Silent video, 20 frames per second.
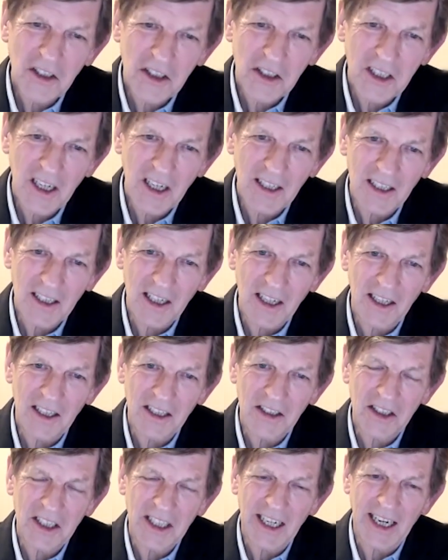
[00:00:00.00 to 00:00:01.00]
slightly
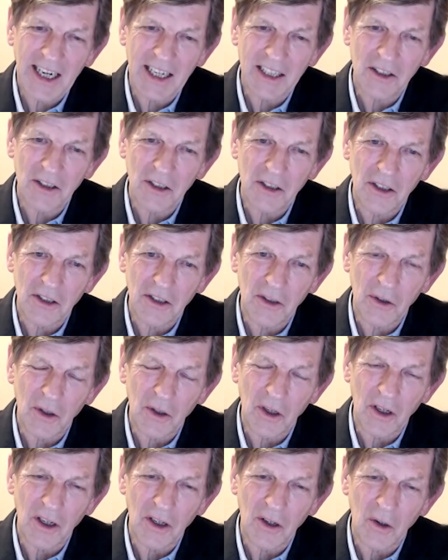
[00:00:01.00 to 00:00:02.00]
like saying that
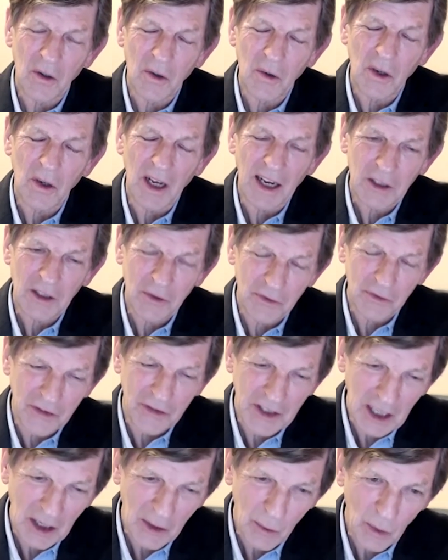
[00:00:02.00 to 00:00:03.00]
as
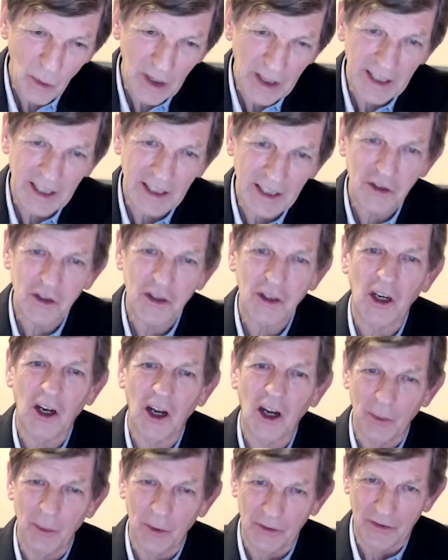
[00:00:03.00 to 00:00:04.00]
VMware is to
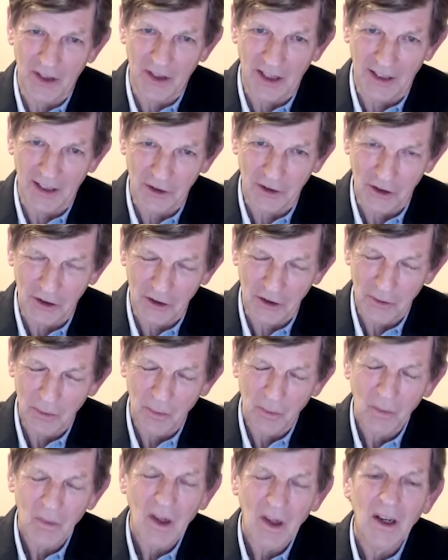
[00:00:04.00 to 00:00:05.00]
hypervisors,
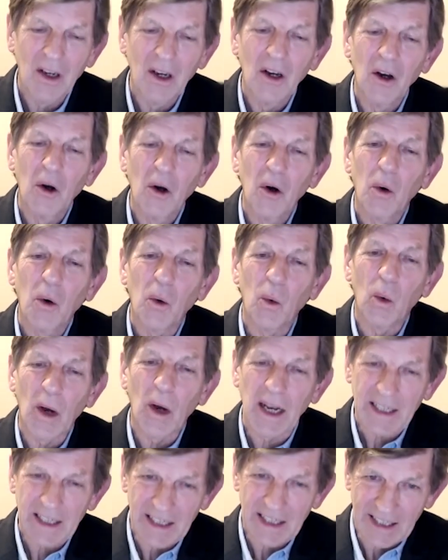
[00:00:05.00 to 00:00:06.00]

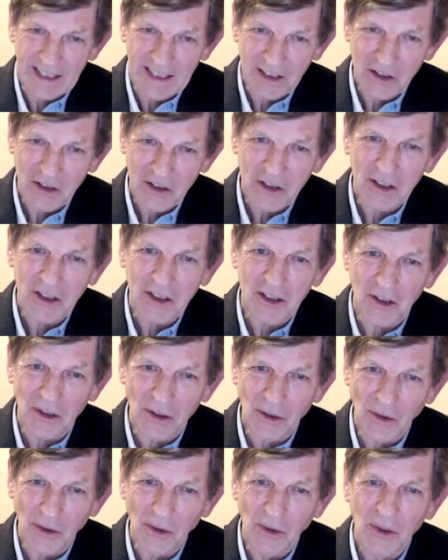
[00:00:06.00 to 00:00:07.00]
Weka is
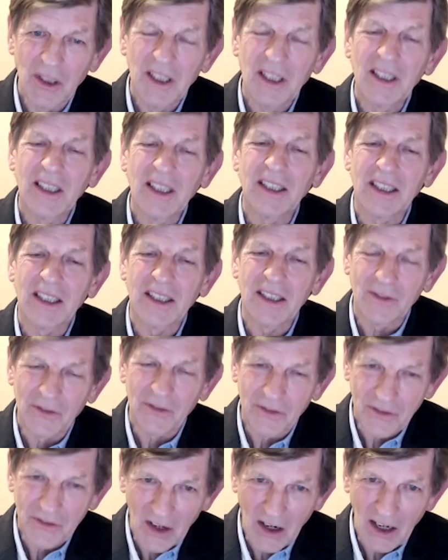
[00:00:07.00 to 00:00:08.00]
to
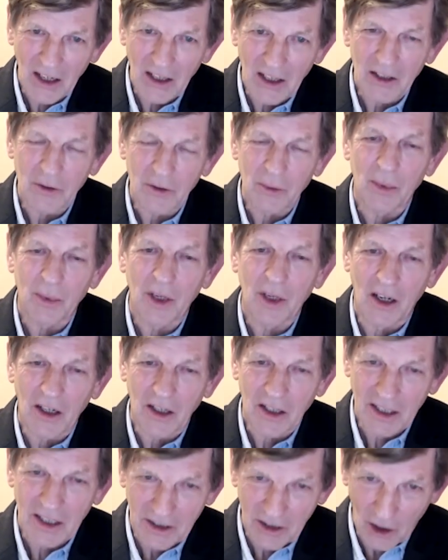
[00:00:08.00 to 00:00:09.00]
file and
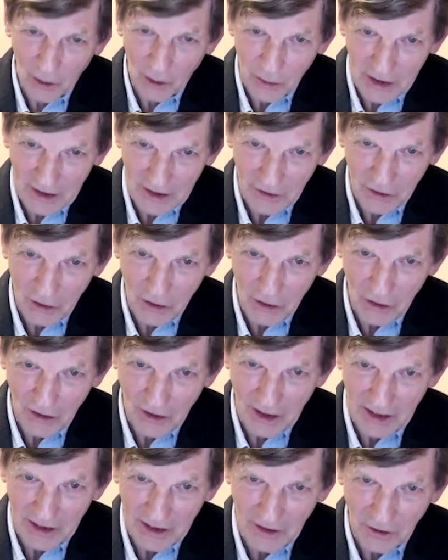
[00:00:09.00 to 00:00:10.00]
block and object
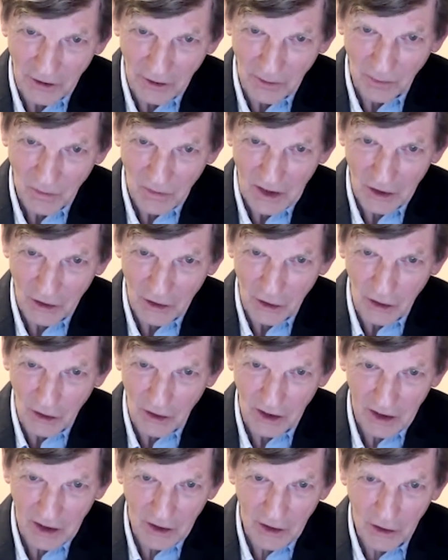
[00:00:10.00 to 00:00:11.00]
storage, that
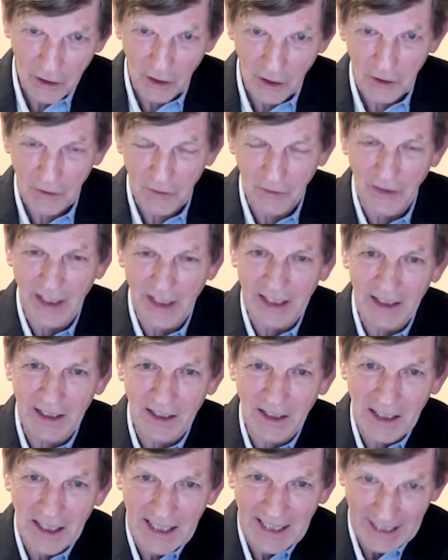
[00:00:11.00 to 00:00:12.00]
you're a
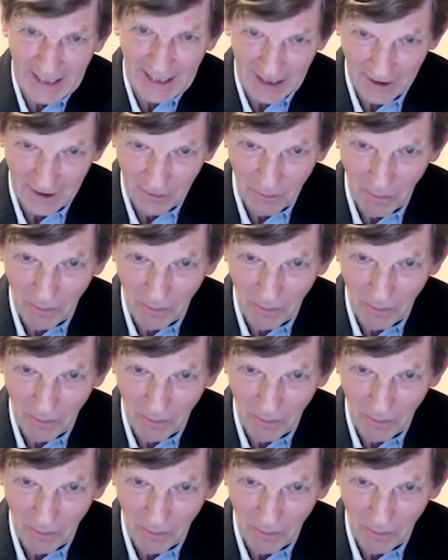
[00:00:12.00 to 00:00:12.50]
cross-vendor layer.